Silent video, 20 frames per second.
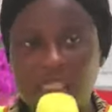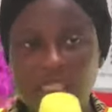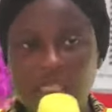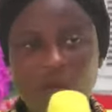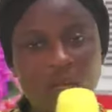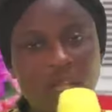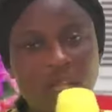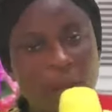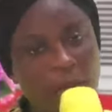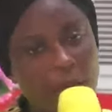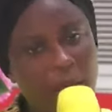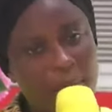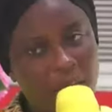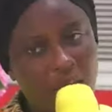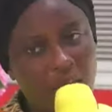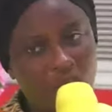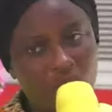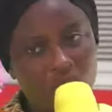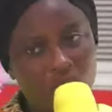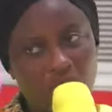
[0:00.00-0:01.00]
What about my
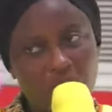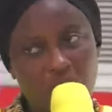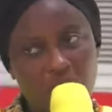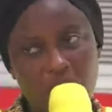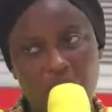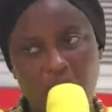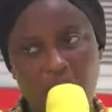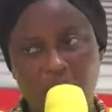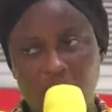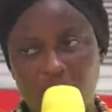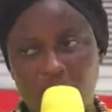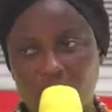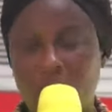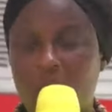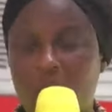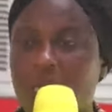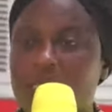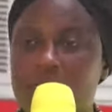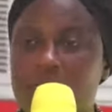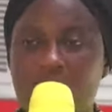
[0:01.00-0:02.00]
children? Give me my children. He
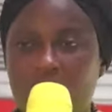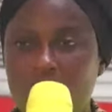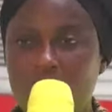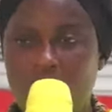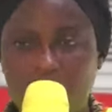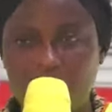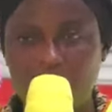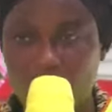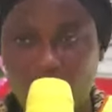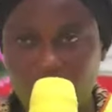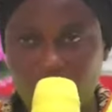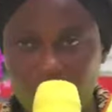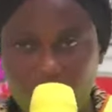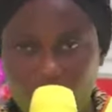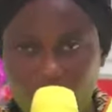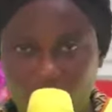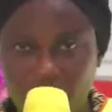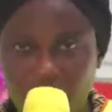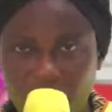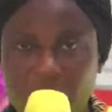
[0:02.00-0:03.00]
said, No, I'm not going to
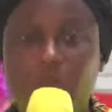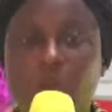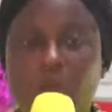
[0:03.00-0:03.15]
give you.